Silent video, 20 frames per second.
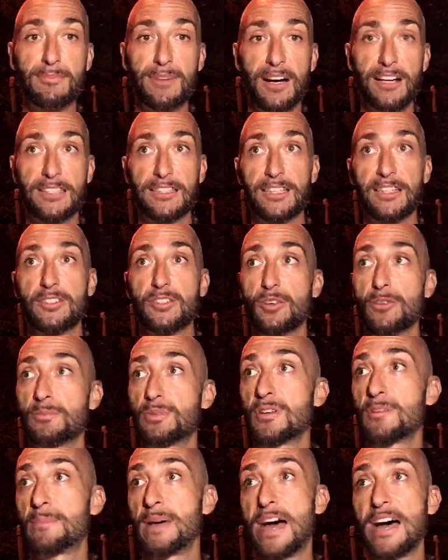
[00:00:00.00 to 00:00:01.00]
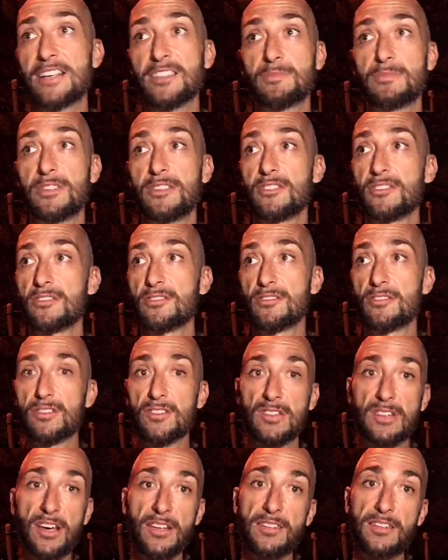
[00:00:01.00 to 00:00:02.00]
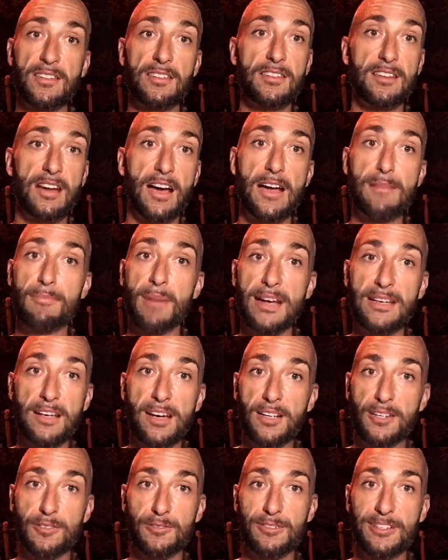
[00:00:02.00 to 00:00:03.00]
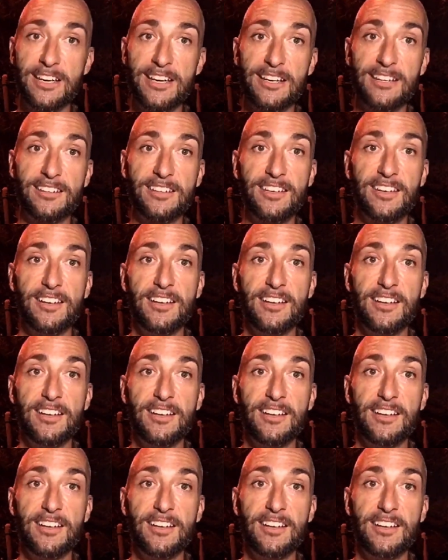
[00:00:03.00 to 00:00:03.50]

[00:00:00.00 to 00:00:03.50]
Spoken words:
Again, don't put it past me. There's nothing that I might not create.